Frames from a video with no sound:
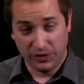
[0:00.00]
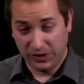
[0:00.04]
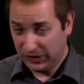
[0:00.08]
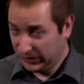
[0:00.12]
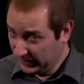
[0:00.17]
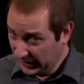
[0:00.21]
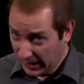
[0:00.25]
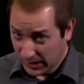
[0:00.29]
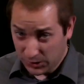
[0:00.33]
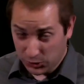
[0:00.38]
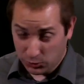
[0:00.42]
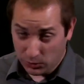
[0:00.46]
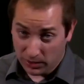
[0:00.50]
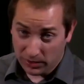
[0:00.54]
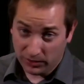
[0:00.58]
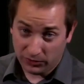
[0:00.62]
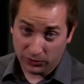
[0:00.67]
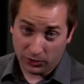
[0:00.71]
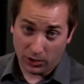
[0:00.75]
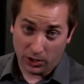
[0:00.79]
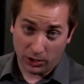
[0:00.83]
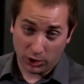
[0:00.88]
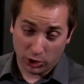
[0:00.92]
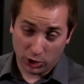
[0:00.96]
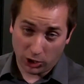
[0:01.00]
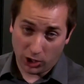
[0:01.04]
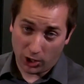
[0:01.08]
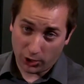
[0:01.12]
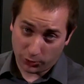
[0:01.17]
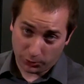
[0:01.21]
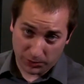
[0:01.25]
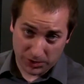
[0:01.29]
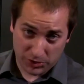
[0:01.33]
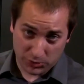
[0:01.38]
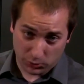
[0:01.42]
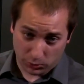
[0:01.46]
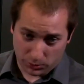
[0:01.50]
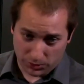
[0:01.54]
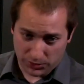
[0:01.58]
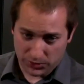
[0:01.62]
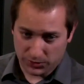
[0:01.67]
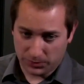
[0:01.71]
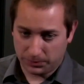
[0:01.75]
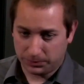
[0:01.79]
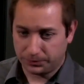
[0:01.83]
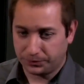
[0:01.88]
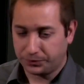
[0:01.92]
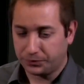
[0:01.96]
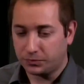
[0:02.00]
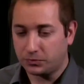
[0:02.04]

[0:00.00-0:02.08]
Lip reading: thanks to an external clock resource.